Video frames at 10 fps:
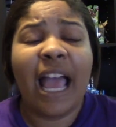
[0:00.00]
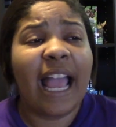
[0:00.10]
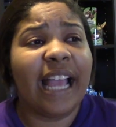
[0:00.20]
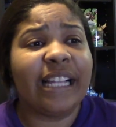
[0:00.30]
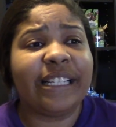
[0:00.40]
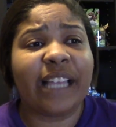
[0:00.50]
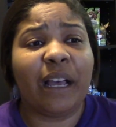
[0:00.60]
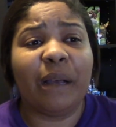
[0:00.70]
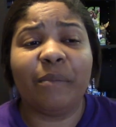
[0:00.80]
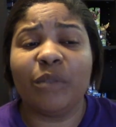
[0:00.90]

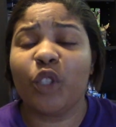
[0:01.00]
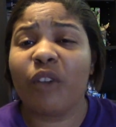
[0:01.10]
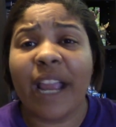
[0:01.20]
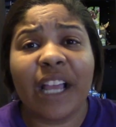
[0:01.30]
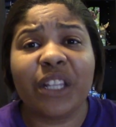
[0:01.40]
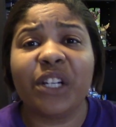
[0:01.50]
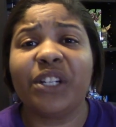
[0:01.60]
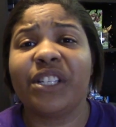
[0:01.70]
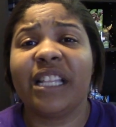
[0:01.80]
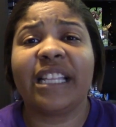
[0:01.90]
and
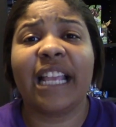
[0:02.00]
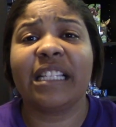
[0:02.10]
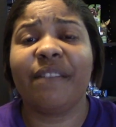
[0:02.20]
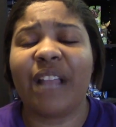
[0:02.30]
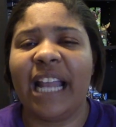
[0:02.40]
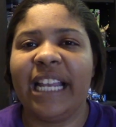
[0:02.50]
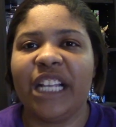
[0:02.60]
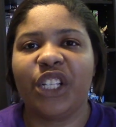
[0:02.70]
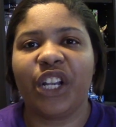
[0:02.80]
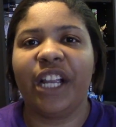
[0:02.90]
trailers and things of that
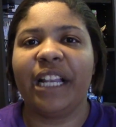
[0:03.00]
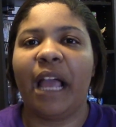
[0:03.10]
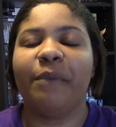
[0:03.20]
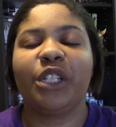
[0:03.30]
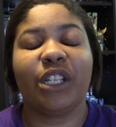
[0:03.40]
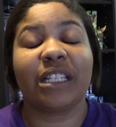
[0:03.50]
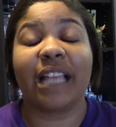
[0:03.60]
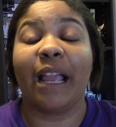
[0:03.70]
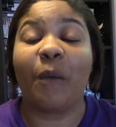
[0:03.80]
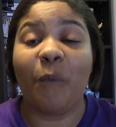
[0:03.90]
nature, and I was just
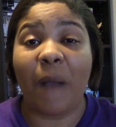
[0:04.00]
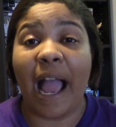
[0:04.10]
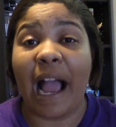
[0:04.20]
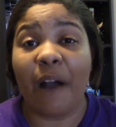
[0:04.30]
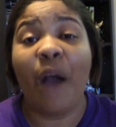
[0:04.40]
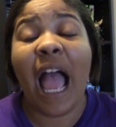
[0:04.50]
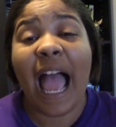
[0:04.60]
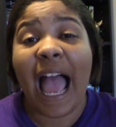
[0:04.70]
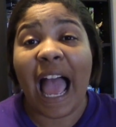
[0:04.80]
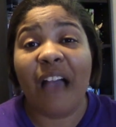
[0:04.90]
like, wow,
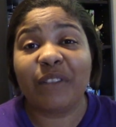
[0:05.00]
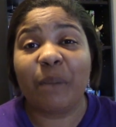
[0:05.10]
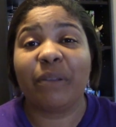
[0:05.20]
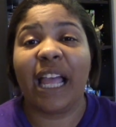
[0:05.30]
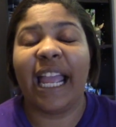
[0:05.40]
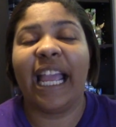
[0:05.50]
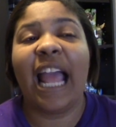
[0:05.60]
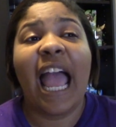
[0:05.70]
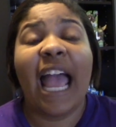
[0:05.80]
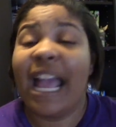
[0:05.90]
have to play it.